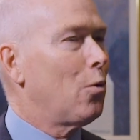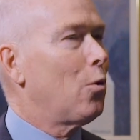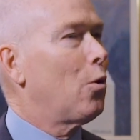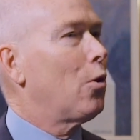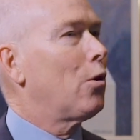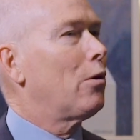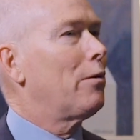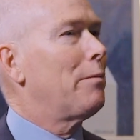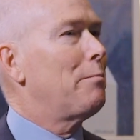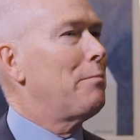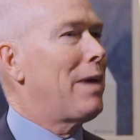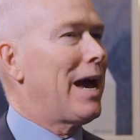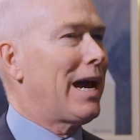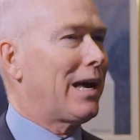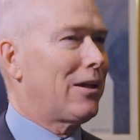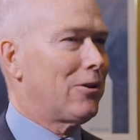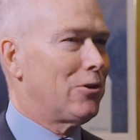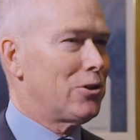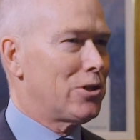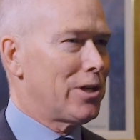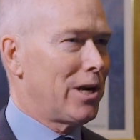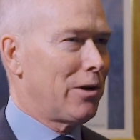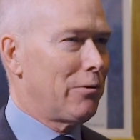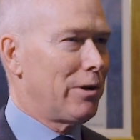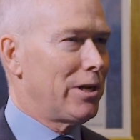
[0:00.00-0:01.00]
or
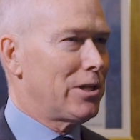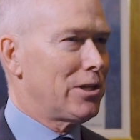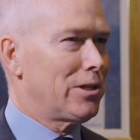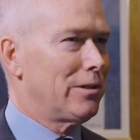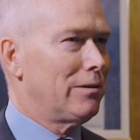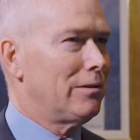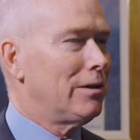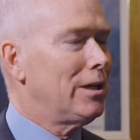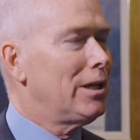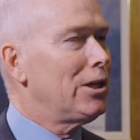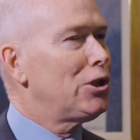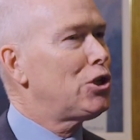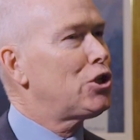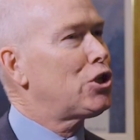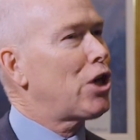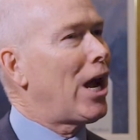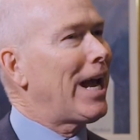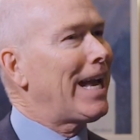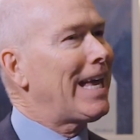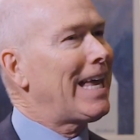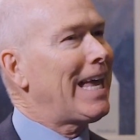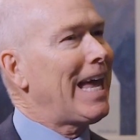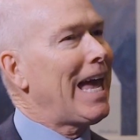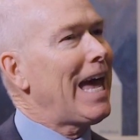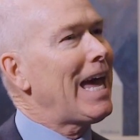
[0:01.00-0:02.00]
macular degeneration.
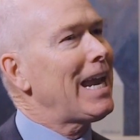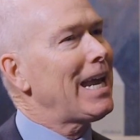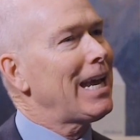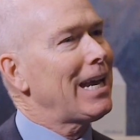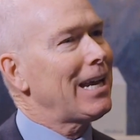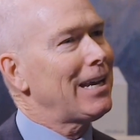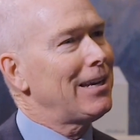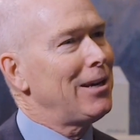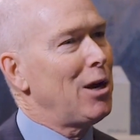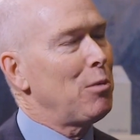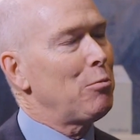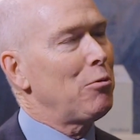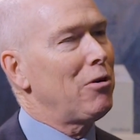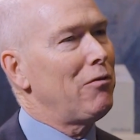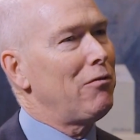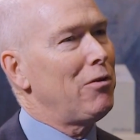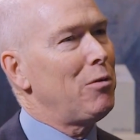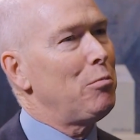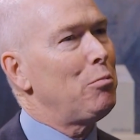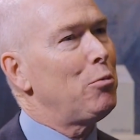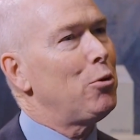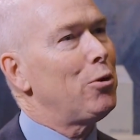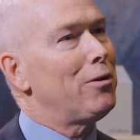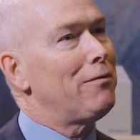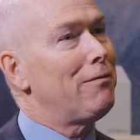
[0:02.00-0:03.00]
Gigantic number of
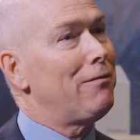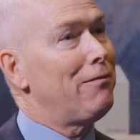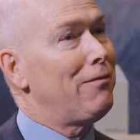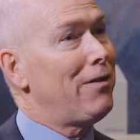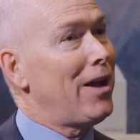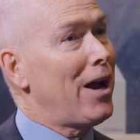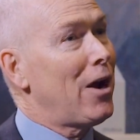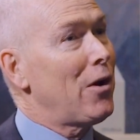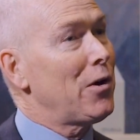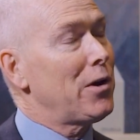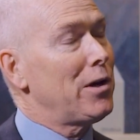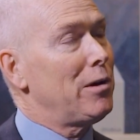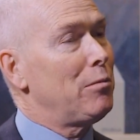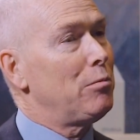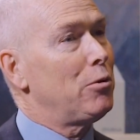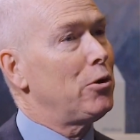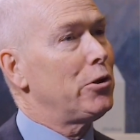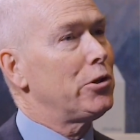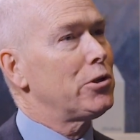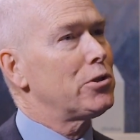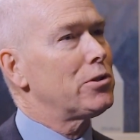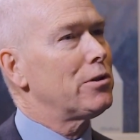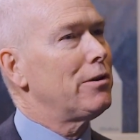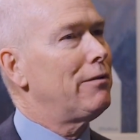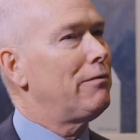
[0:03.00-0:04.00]
input
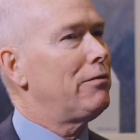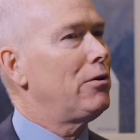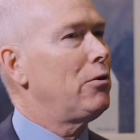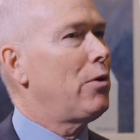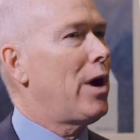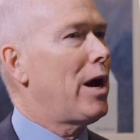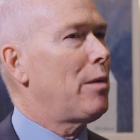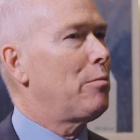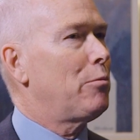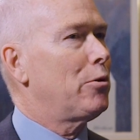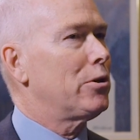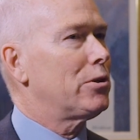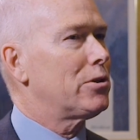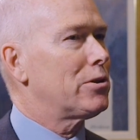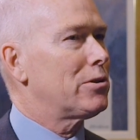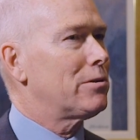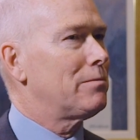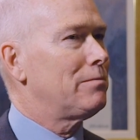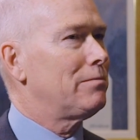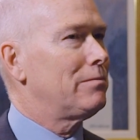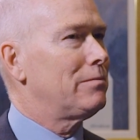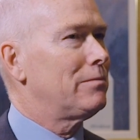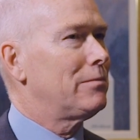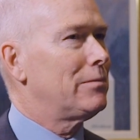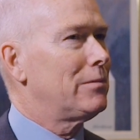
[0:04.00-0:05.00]
variables, a few outputs.